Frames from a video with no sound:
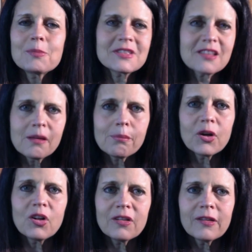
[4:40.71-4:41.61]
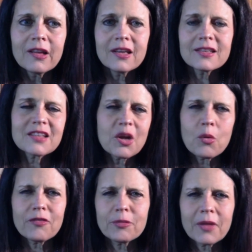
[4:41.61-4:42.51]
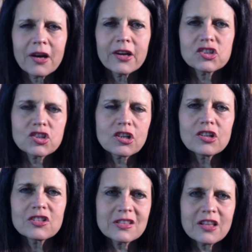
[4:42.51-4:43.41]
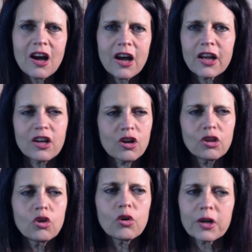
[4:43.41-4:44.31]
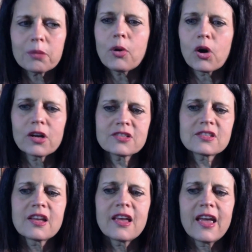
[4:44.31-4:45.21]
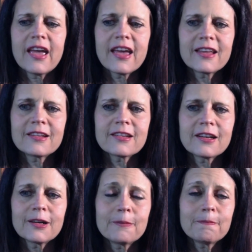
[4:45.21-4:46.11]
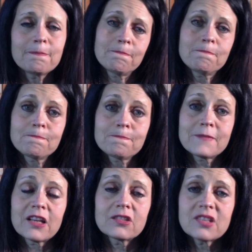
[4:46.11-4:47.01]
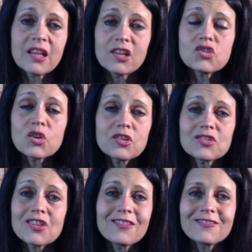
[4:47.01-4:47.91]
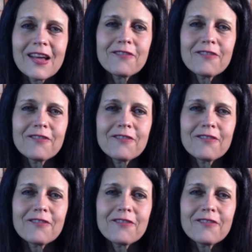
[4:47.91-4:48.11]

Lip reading: it simple, stay away from the high sugars and the high caloric parts, and just enjoy yourself. Have